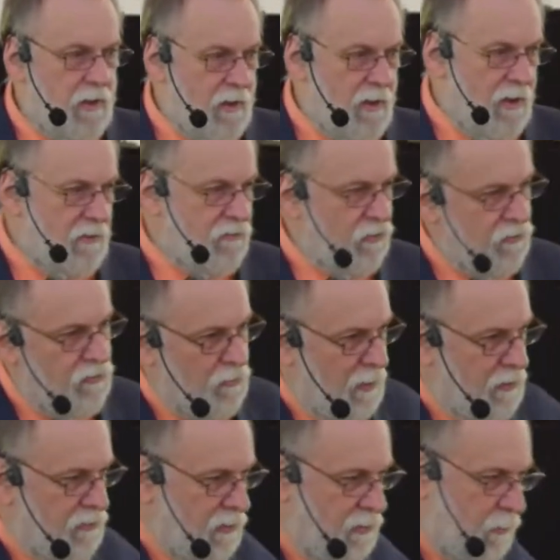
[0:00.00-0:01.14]
a
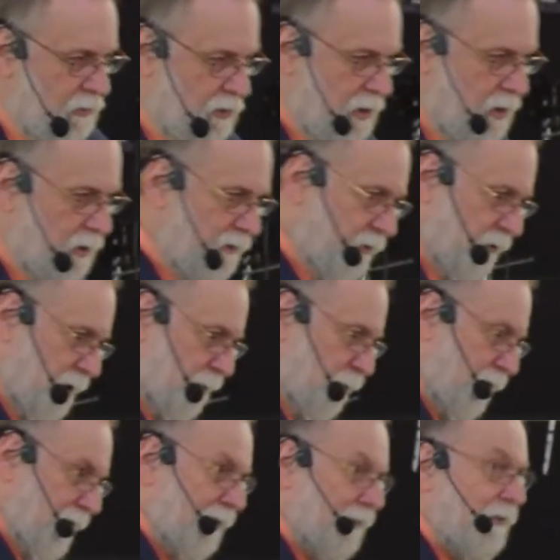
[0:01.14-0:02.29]
situation which calls for
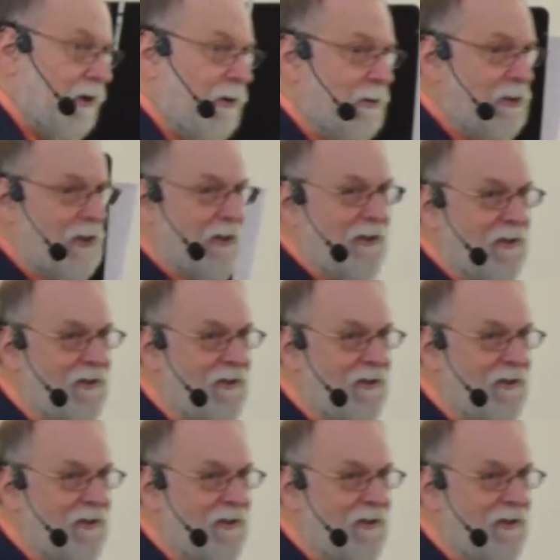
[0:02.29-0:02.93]
complaint. What do you think?